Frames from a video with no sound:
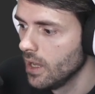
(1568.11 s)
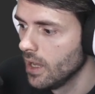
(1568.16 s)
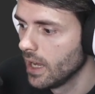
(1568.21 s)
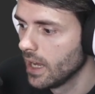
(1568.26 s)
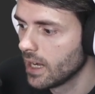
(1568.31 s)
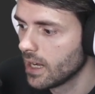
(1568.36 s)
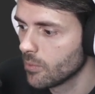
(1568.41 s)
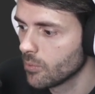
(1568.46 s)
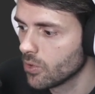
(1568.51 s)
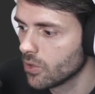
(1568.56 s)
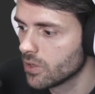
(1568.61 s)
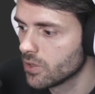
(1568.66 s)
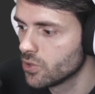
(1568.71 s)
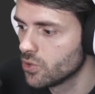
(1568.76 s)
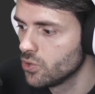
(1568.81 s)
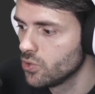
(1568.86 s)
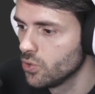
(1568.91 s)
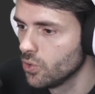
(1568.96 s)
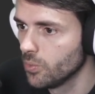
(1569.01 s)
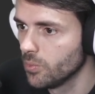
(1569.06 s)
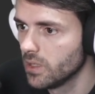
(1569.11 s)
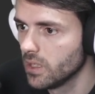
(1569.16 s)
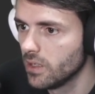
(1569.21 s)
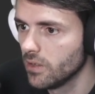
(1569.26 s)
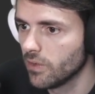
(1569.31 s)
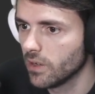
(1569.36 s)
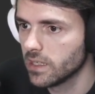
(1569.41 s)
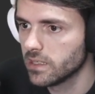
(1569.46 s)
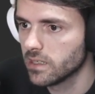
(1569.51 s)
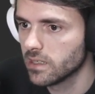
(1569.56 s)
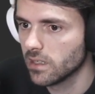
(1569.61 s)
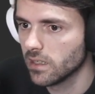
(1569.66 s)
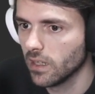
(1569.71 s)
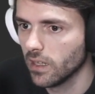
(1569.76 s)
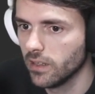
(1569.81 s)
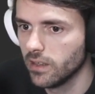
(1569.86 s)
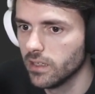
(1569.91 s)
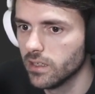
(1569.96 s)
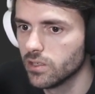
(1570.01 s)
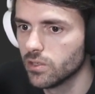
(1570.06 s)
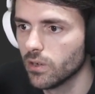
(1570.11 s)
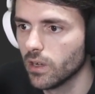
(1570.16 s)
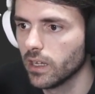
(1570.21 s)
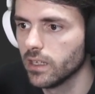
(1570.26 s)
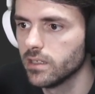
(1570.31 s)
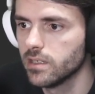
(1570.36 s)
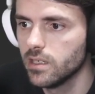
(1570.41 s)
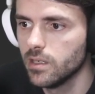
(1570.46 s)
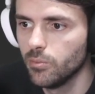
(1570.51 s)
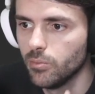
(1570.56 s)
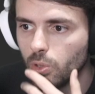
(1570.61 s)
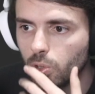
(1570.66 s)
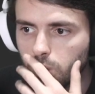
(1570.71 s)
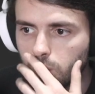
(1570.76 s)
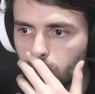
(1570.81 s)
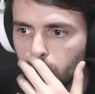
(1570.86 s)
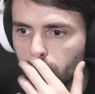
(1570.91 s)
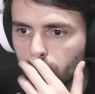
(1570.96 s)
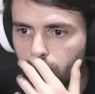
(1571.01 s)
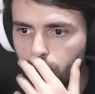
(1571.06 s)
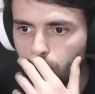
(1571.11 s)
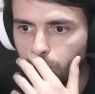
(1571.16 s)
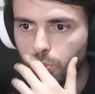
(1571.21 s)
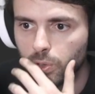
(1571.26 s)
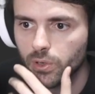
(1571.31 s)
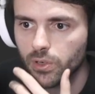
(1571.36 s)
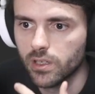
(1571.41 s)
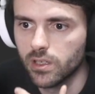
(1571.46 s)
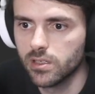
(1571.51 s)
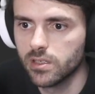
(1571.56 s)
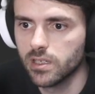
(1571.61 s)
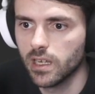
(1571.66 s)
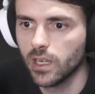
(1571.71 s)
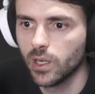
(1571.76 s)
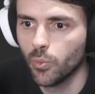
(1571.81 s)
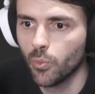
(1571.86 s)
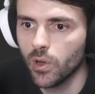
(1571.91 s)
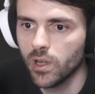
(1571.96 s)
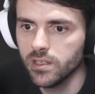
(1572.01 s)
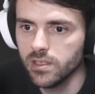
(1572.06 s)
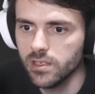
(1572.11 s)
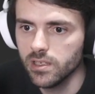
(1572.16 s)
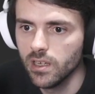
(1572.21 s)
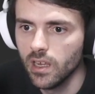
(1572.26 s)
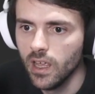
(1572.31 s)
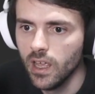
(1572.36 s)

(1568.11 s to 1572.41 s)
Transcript: and I'm gonna zoom the devices like this so I can see multiple viewports at once.